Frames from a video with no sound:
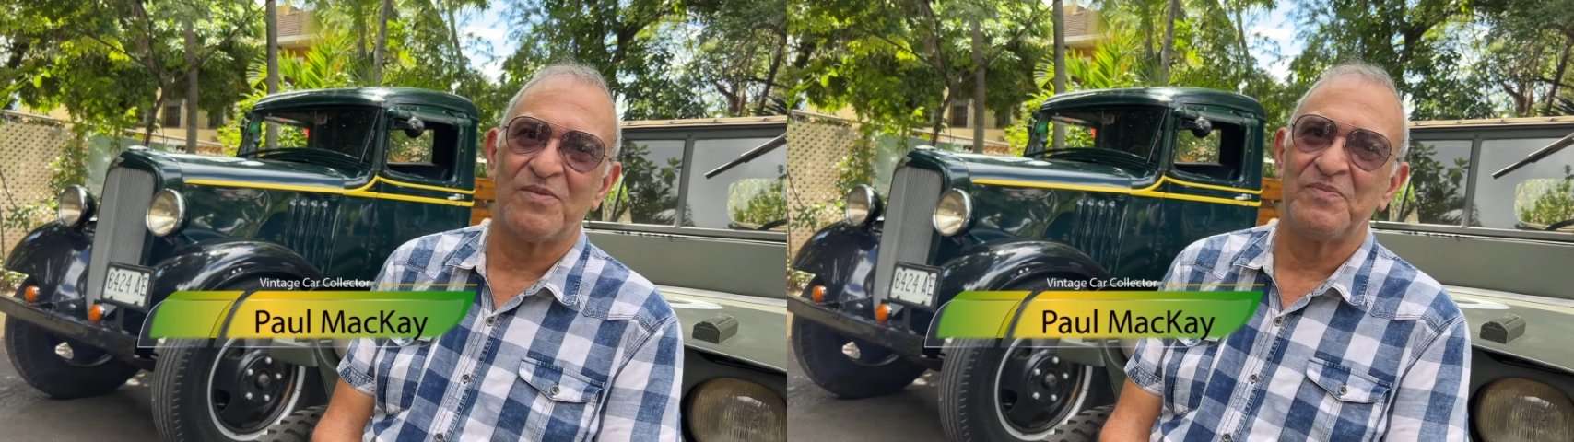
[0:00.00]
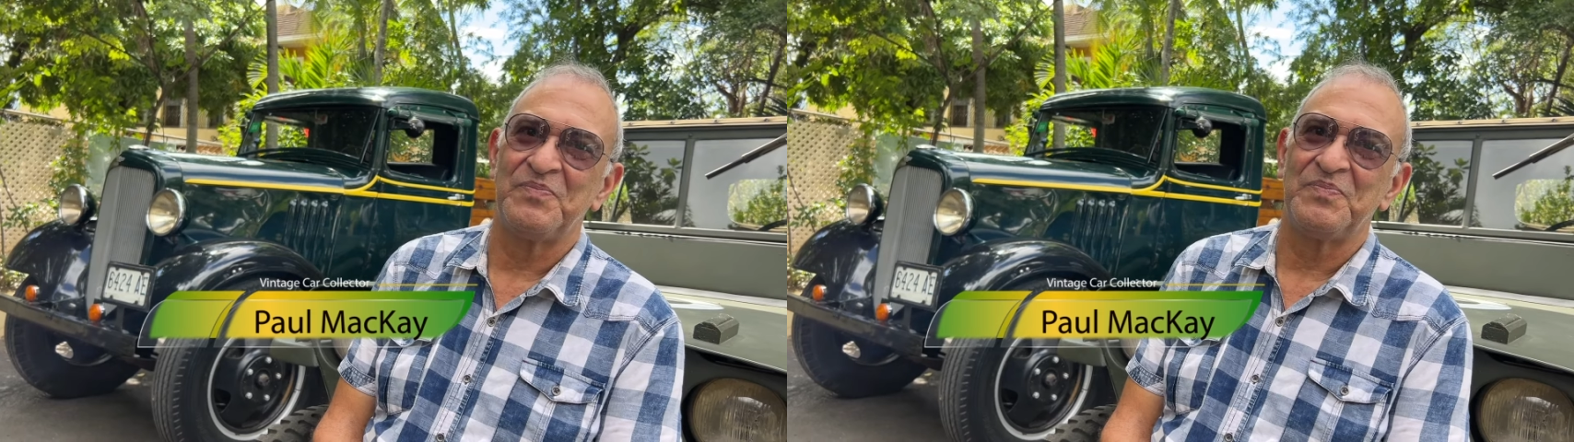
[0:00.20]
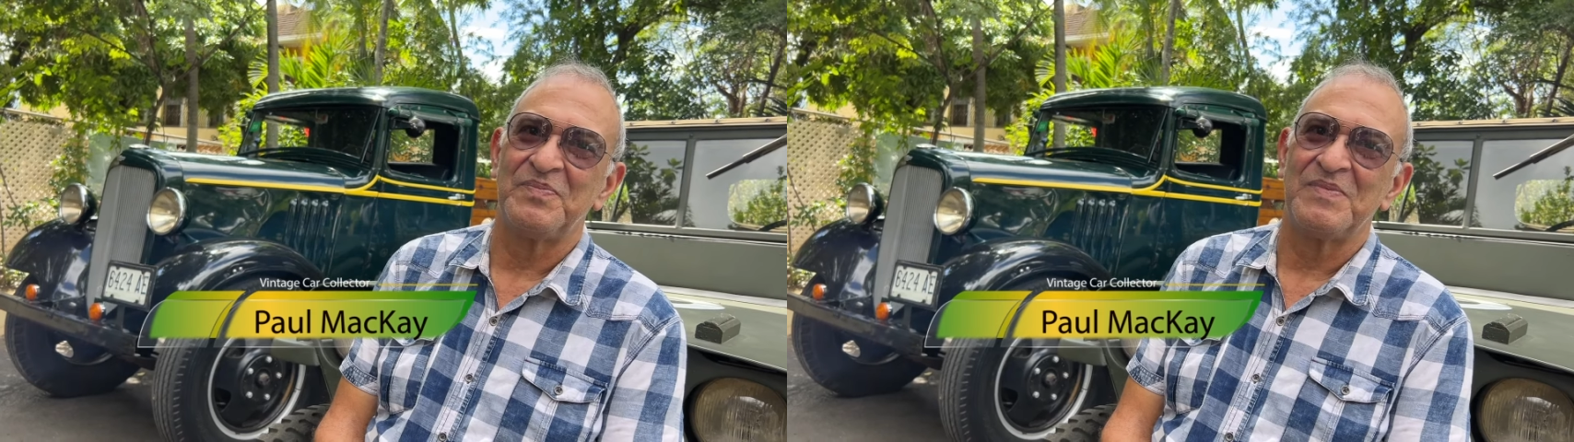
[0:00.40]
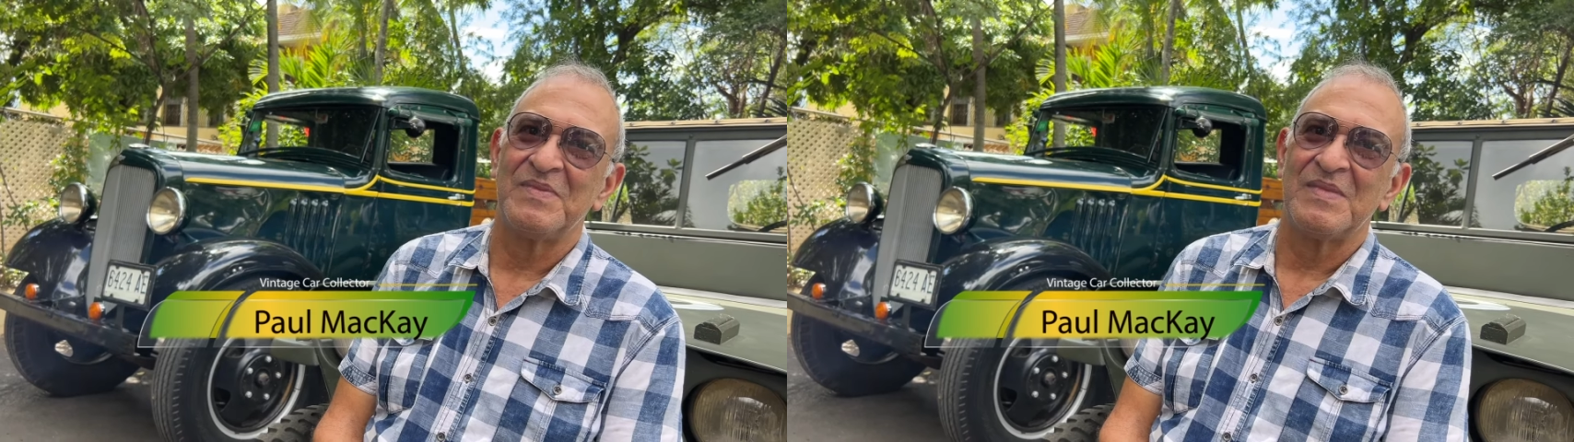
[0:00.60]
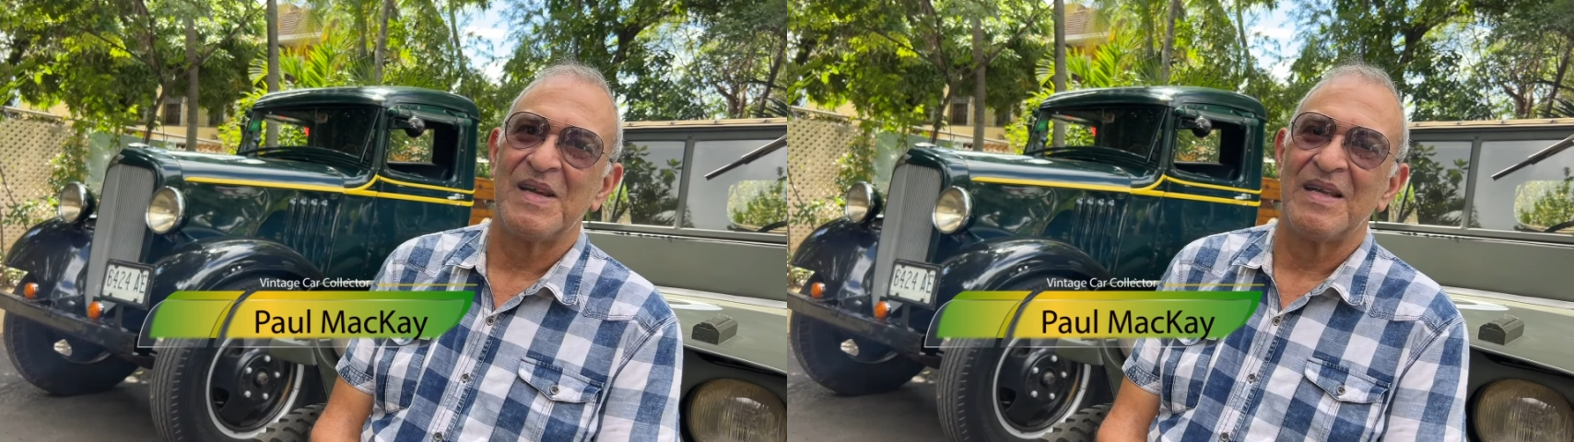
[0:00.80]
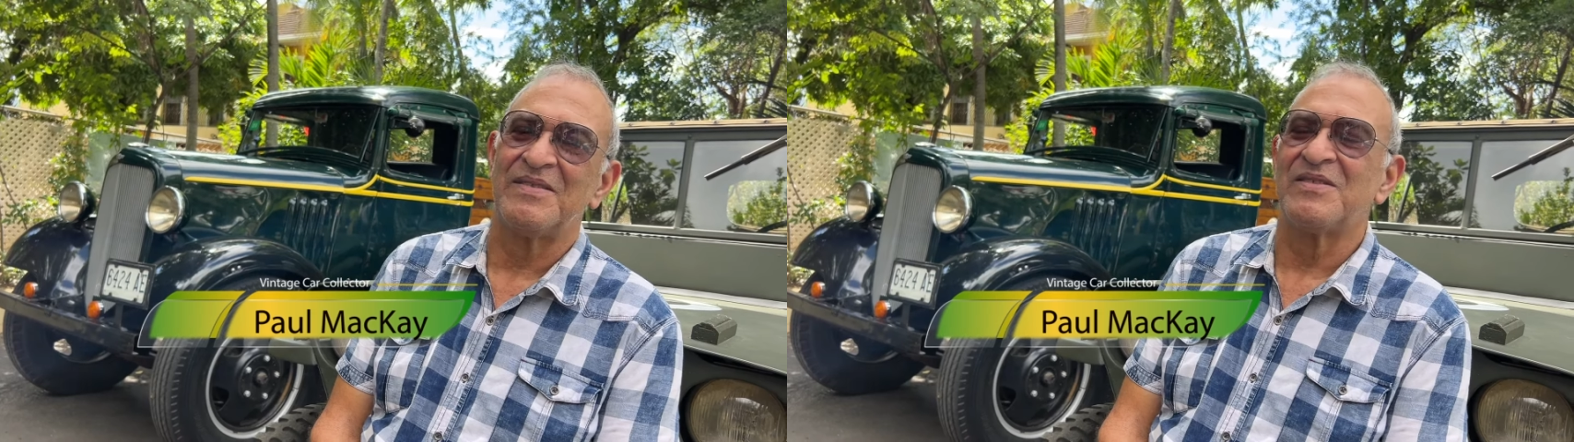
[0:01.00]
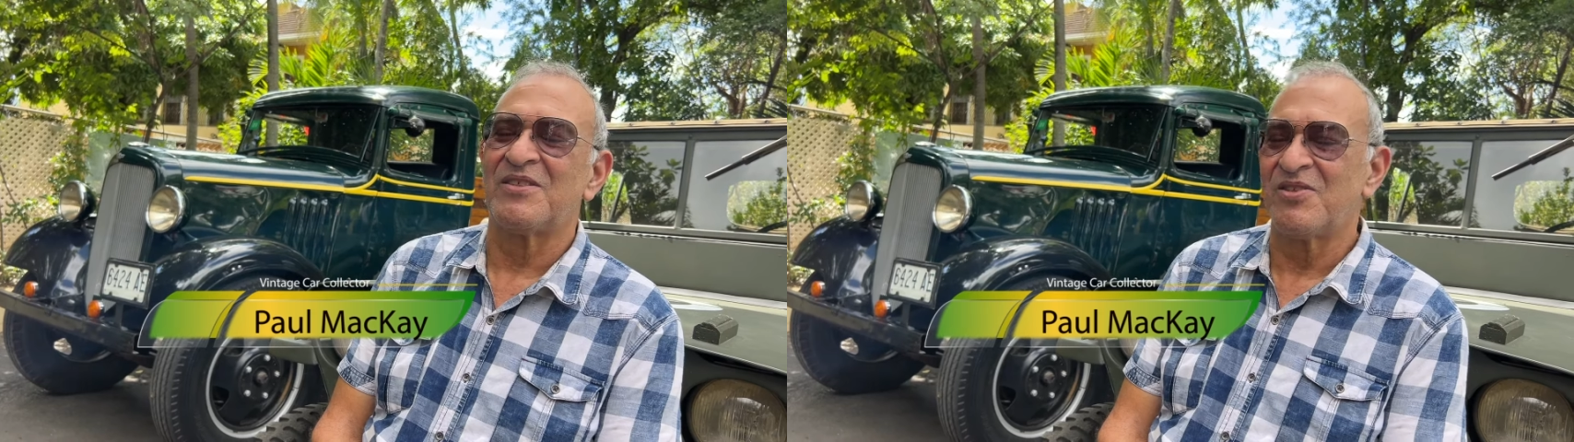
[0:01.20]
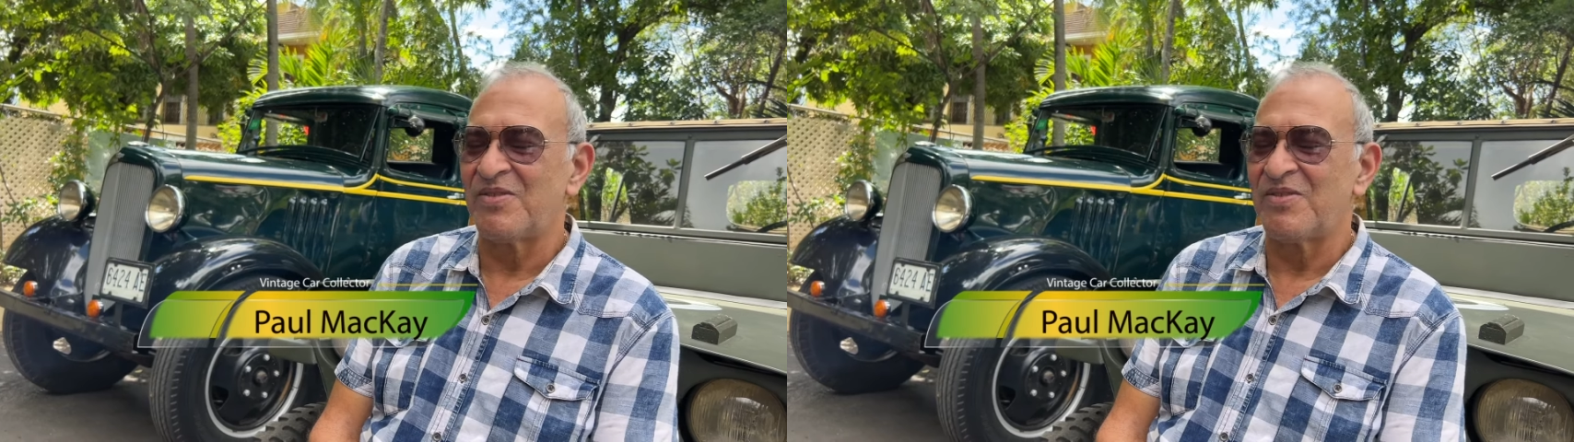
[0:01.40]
So